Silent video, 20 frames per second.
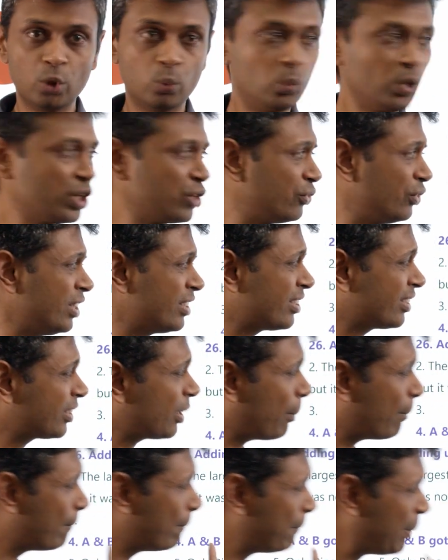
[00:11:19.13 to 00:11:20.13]
which fills us
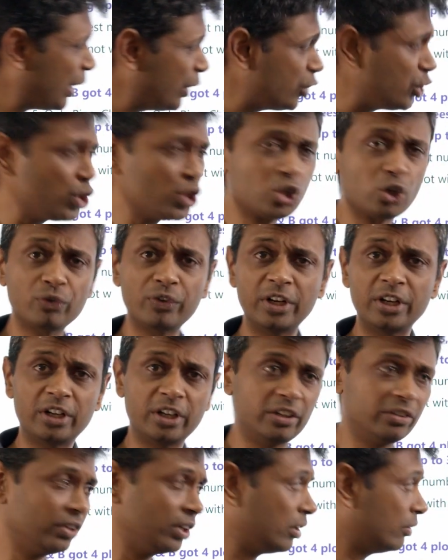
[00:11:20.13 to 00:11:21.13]
a bunch of
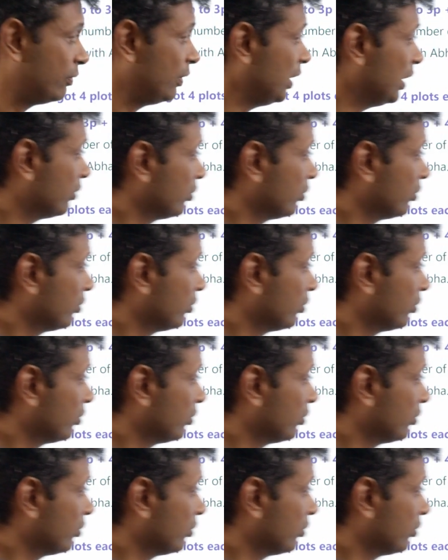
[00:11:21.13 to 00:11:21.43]
entries. It will fill